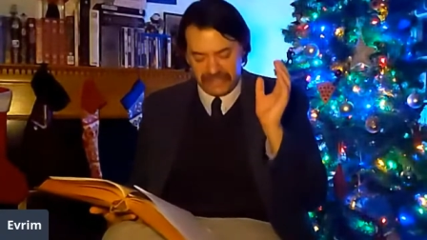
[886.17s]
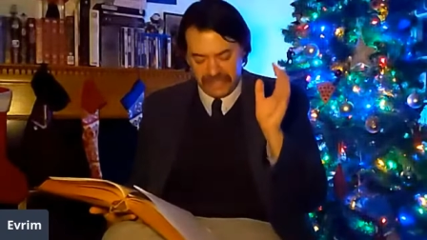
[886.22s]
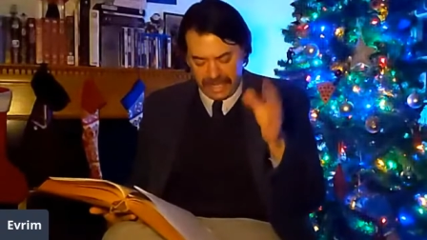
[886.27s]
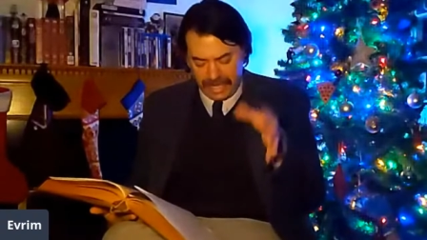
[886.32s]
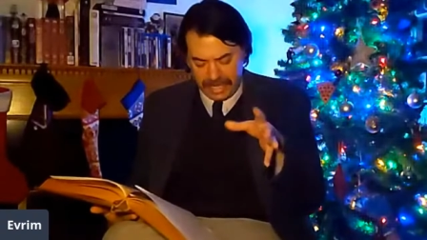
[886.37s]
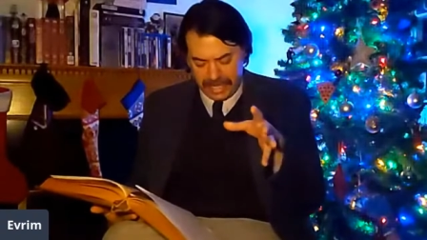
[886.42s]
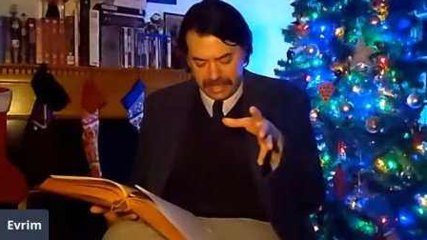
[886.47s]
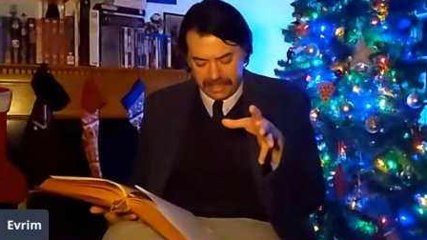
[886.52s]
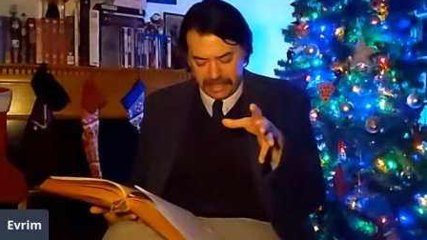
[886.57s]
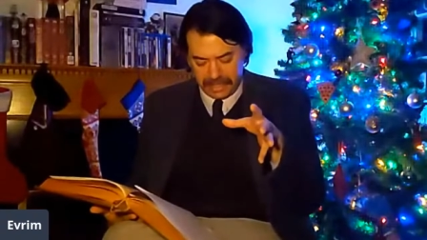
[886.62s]

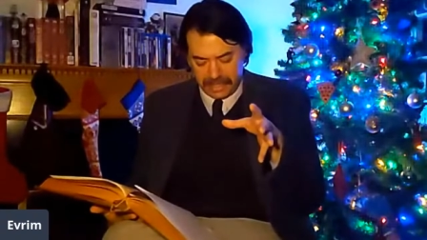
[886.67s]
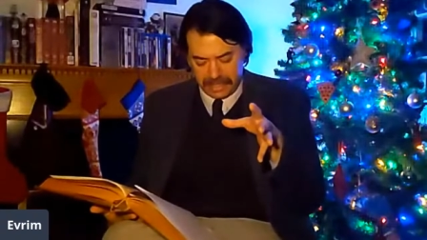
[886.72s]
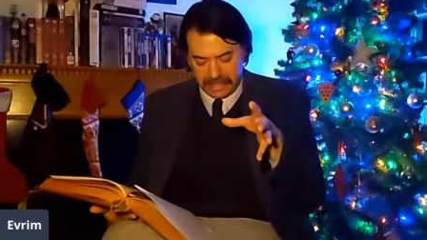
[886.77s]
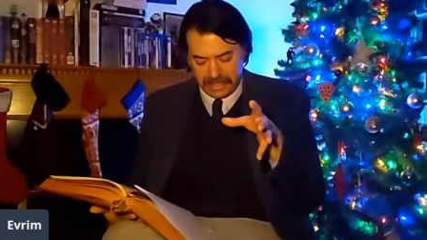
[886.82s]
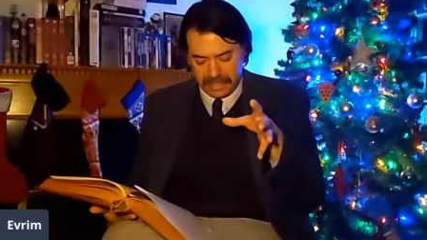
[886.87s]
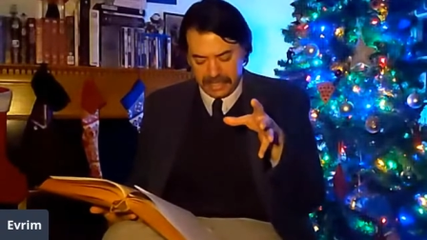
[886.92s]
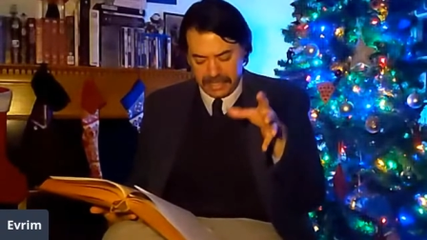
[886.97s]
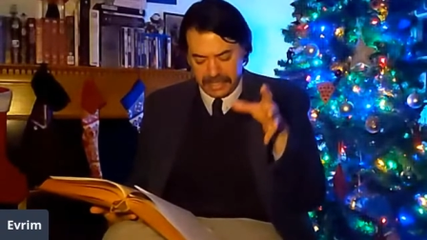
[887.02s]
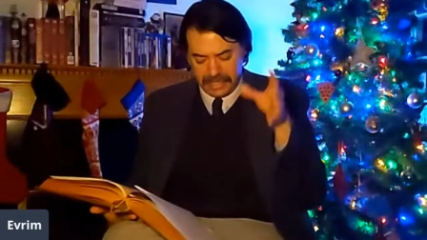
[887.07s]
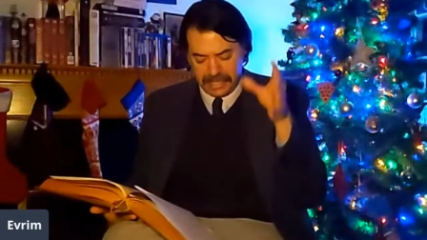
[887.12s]
either.
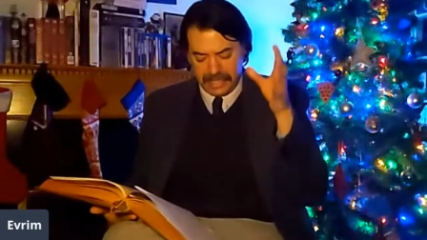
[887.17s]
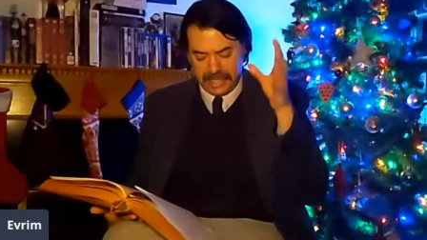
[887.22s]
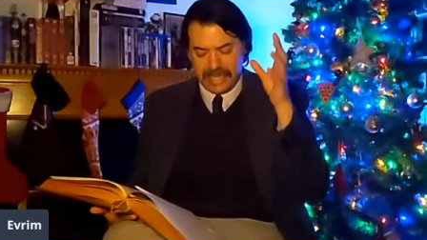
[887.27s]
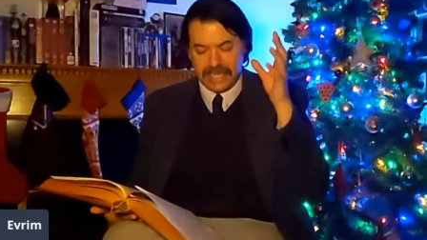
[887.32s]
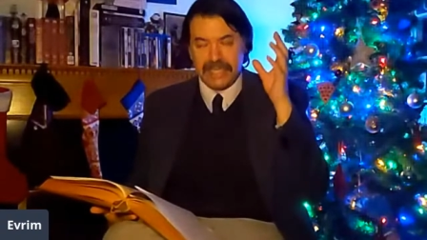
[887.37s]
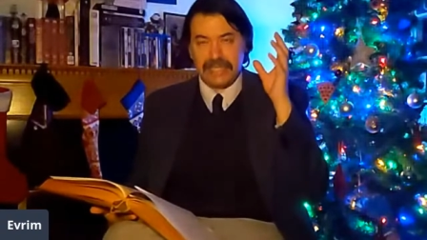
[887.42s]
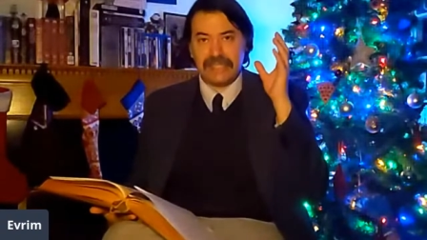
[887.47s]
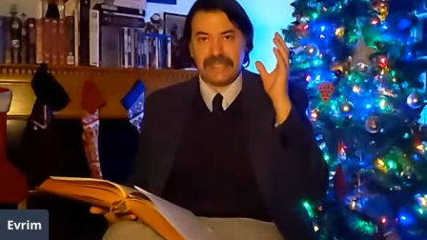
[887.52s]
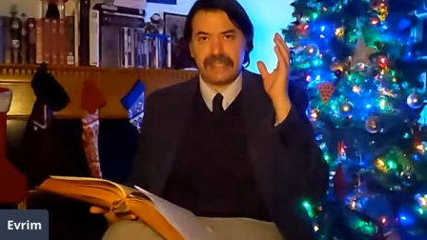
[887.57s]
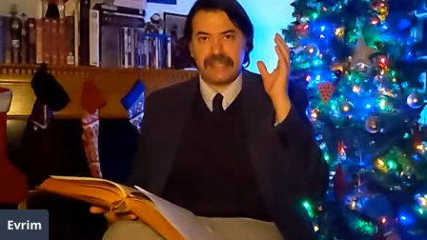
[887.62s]

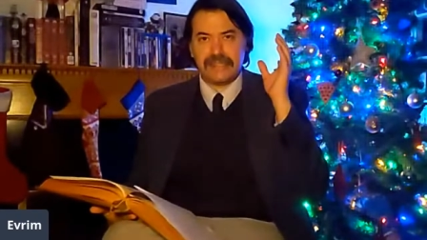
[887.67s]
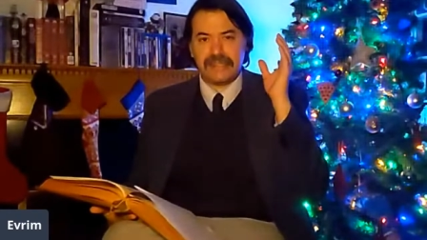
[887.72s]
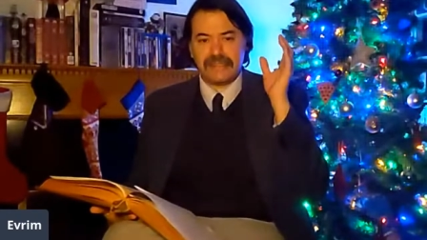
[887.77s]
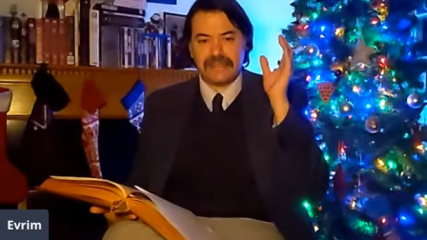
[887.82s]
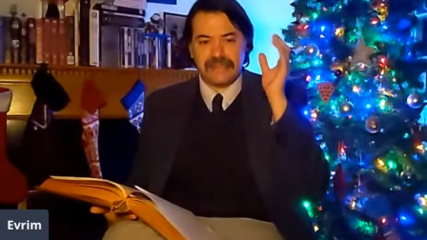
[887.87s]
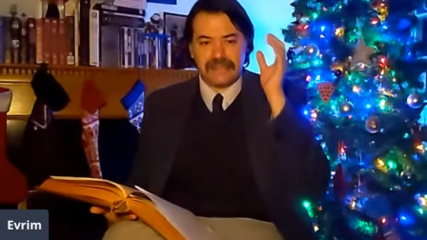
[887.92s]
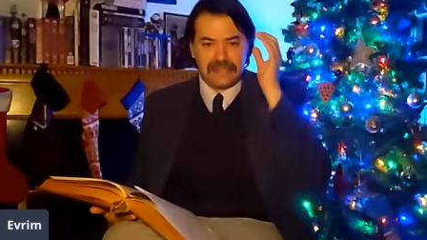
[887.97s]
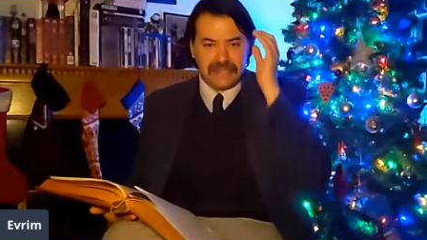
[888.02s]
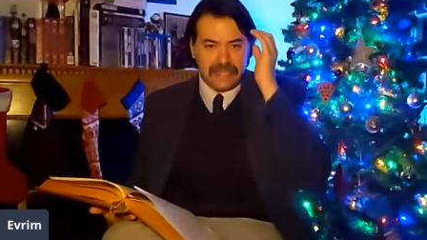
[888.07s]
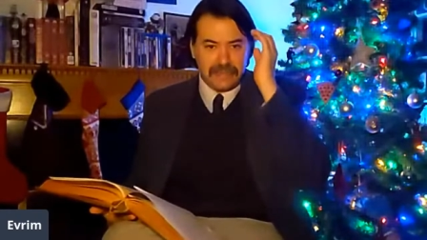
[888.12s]
And it
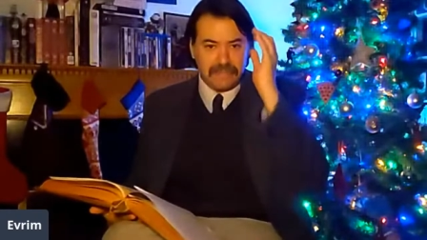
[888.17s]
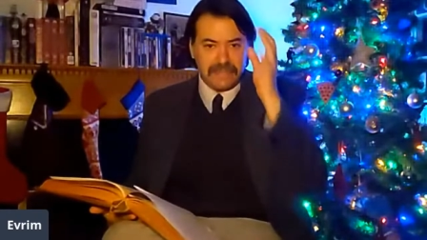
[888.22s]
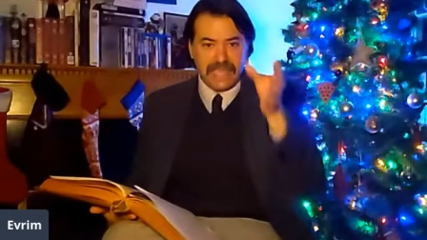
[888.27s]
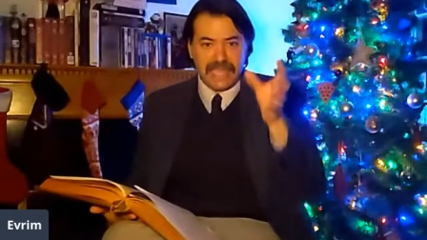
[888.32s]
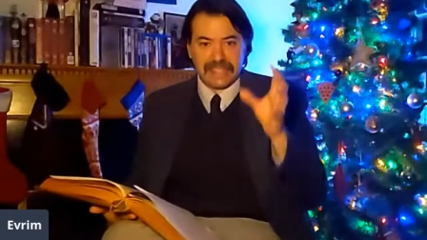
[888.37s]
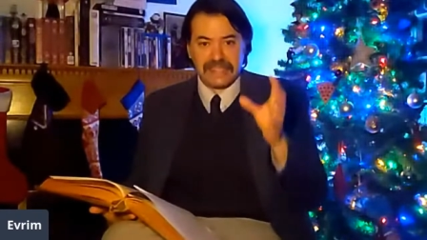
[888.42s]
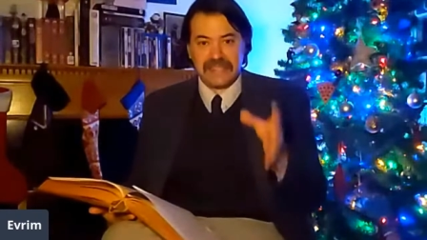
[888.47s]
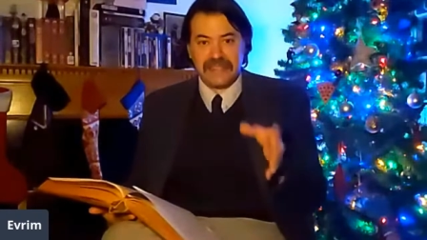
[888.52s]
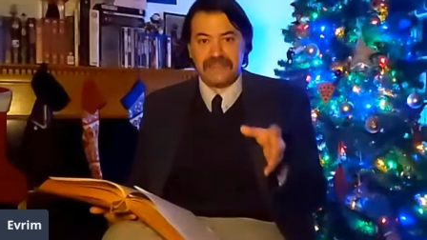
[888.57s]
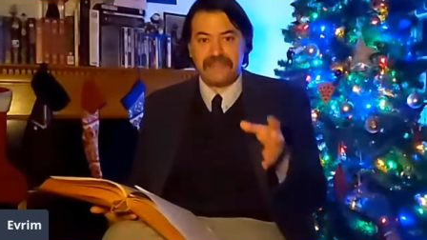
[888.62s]
seemed
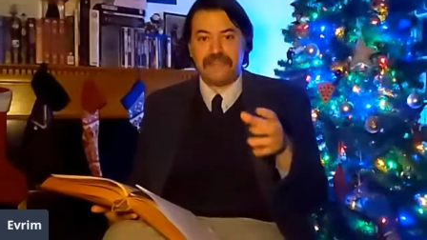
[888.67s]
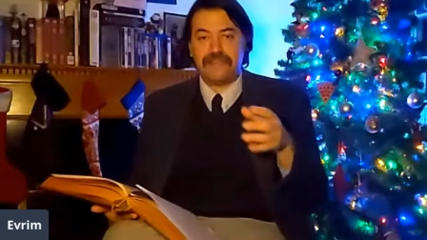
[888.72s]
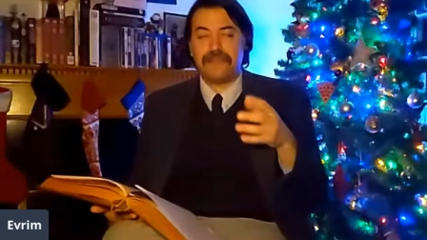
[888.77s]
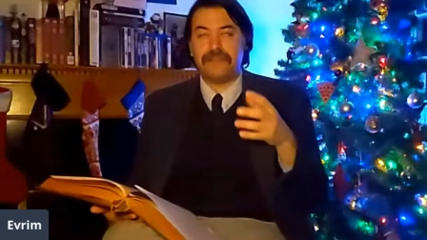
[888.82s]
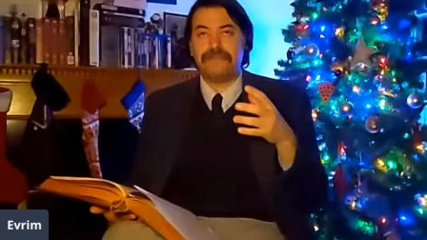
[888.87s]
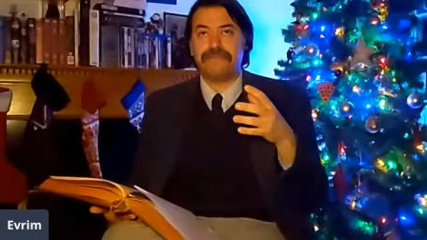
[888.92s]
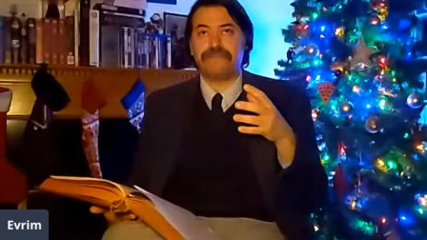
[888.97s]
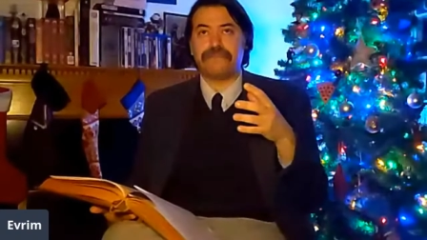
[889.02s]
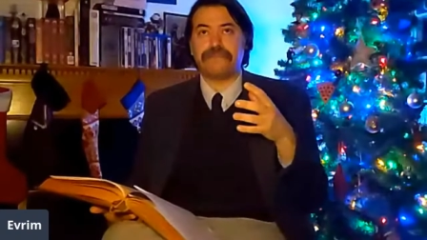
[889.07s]
as if